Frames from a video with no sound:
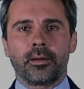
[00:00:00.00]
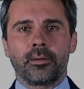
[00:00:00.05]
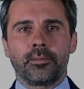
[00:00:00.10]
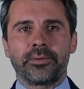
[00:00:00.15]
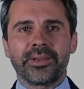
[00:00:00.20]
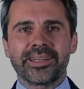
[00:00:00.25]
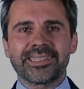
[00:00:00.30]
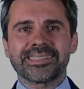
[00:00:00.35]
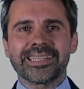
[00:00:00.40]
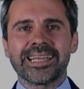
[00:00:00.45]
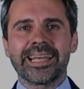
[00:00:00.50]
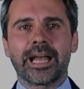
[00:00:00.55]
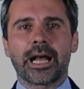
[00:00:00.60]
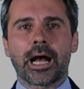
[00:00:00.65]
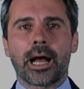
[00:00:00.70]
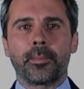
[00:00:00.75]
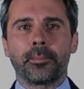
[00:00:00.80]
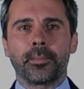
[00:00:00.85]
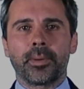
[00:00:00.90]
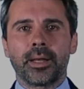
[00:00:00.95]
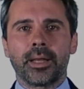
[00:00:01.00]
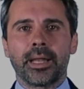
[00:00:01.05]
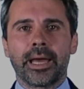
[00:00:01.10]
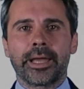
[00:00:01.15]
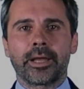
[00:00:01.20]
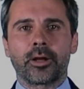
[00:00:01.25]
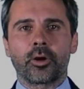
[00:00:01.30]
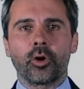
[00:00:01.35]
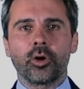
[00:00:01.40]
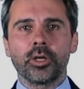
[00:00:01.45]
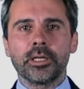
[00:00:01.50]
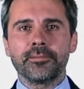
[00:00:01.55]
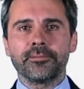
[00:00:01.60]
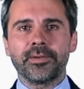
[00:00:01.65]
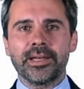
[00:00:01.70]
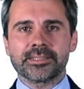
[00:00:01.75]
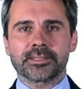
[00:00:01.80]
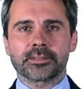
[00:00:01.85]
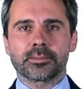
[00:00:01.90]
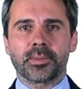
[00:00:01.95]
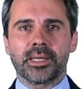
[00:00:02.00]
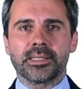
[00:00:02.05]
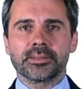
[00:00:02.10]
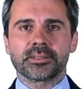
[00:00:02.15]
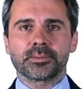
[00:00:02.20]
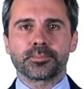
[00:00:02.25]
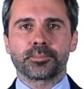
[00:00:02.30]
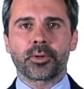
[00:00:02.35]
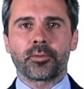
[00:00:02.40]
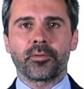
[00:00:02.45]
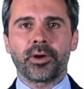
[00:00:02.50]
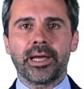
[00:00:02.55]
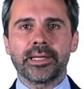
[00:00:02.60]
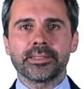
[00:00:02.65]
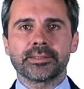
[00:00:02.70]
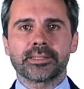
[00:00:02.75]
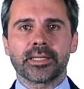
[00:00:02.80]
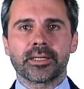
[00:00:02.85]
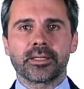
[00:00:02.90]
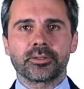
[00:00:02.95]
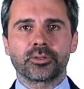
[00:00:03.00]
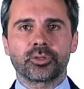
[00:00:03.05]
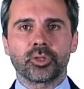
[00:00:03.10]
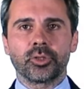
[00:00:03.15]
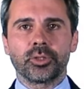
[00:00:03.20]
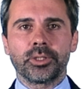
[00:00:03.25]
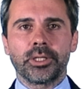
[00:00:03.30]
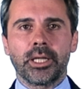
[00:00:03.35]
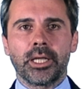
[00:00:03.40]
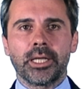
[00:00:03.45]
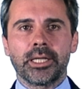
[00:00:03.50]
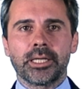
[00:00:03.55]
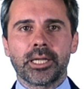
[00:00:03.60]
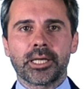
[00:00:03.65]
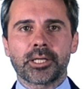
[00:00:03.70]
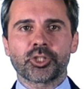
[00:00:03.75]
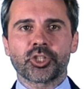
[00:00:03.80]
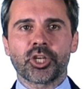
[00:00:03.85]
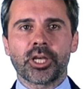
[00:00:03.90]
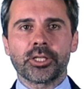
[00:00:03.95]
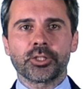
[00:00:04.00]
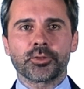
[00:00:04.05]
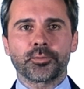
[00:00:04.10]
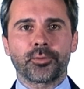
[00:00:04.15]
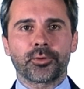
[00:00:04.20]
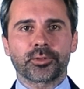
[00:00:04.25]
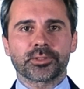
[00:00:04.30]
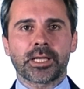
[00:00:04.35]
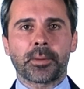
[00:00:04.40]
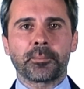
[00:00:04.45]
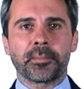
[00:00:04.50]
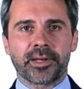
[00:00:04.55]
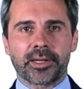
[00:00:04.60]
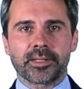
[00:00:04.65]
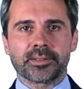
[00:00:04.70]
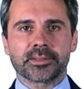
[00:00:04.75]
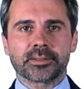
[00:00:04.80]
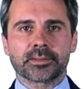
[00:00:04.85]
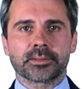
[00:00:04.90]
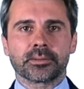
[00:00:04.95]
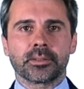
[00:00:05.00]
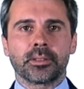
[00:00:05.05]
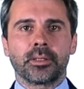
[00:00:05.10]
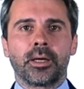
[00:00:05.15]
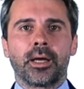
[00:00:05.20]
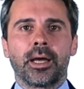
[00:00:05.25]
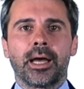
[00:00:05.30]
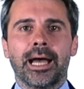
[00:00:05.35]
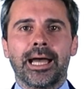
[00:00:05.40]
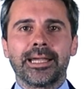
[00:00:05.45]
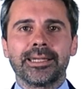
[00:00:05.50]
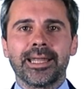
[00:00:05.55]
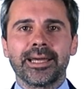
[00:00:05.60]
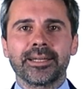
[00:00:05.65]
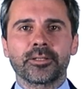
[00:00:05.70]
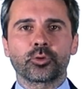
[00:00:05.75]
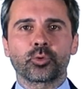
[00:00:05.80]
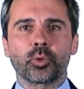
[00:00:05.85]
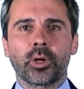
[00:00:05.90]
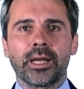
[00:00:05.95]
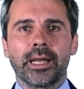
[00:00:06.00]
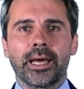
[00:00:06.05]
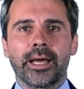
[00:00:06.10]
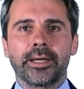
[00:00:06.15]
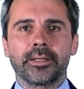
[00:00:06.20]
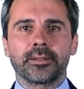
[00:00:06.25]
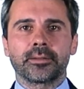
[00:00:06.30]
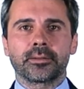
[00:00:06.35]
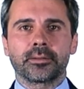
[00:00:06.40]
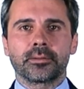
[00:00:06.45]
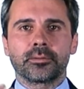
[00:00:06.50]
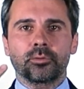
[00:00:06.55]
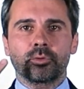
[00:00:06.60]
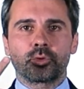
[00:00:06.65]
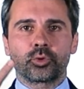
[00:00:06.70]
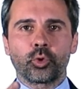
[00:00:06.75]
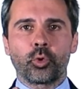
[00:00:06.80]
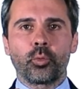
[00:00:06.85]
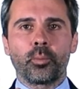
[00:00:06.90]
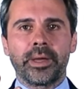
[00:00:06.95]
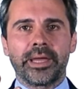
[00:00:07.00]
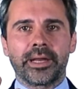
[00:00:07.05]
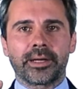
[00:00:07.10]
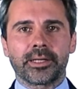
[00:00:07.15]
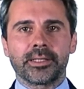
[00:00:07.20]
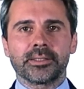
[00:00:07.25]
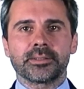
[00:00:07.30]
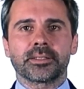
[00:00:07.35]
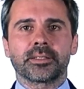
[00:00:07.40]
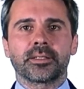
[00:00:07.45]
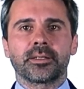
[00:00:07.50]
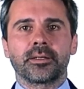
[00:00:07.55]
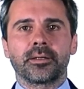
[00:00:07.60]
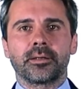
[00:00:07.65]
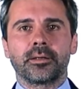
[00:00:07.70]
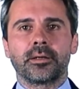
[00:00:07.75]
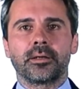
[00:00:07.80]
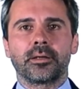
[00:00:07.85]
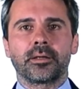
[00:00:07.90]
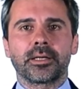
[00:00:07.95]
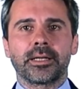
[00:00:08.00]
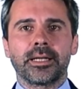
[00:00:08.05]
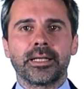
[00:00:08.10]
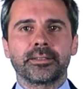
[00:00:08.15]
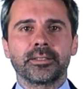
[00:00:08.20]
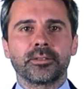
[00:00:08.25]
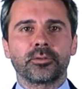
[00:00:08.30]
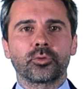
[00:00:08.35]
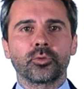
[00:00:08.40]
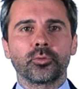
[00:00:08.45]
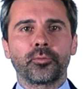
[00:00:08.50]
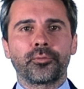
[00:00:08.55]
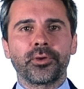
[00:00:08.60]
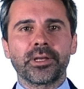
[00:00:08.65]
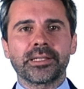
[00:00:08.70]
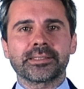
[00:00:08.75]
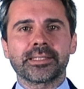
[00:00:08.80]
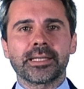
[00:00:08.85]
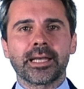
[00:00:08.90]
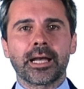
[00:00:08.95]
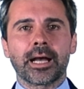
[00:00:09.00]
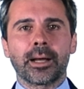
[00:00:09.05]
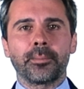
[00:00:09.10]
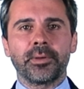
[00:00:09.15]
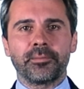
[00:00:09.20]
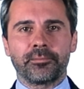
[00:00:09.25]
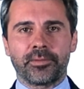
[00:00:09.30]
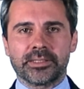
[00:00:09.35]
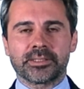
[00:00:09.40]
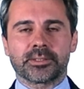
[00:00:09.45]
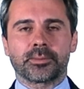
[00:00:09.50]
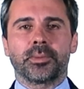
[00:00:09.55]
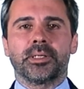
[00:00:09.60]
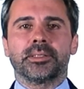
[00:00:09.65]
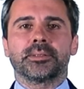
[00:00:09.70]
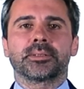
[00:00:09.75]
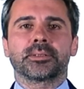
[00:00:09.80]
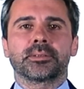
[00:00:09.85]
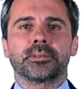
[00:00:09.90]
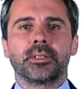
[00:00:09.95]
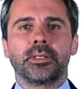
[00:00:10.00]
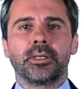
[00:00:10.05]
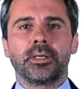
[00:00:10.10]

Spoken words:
Fixed income, like all investments, provides a return in exchange for some risks. I'd like to highlight two main risks related to fixed income investments.